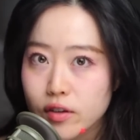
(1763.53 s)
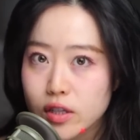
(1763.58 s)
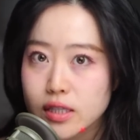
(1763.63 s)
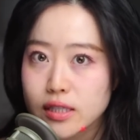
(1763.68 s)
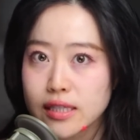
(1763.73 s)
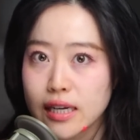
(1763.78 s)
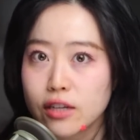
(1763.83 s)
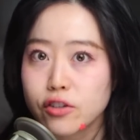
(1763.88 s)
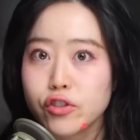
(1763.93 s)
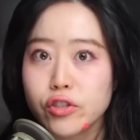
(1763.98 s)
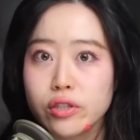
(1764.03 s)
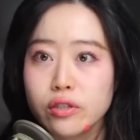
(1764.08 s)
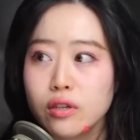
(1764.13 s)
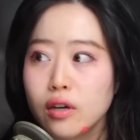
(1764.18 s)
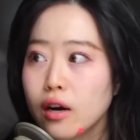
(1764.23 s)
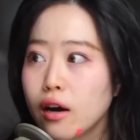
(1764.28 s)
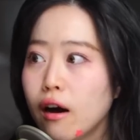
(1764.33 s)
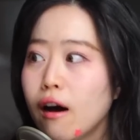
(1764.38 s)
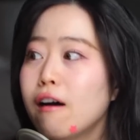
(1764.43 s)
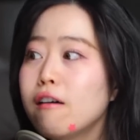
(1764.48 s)
attention
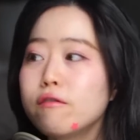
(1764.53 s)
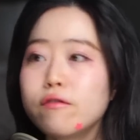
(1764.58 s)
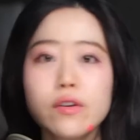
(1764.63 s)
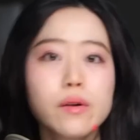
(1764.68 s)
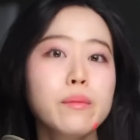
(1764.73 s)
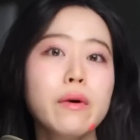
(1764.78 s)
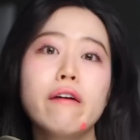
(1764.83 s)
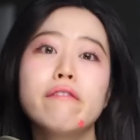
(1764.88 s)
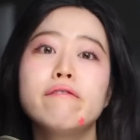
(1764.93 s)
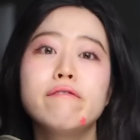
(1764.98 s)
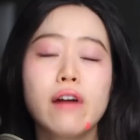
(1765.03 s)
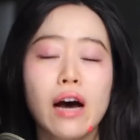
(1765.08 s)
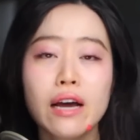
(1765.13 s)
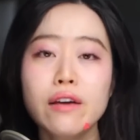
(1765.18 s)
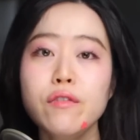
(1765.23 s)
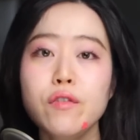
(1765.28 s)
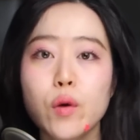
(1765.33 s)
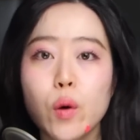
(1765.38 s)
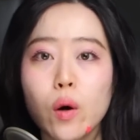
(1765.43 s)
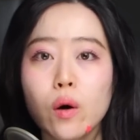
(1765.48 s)
from a
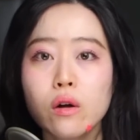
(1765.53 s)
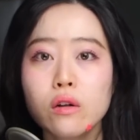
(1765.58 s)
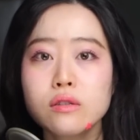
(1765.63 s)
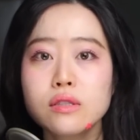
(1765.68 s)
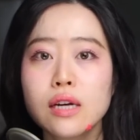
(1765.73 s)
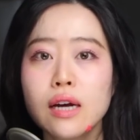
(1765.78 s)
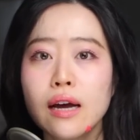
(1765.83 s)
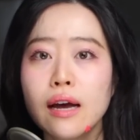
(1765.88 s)
5-year-old.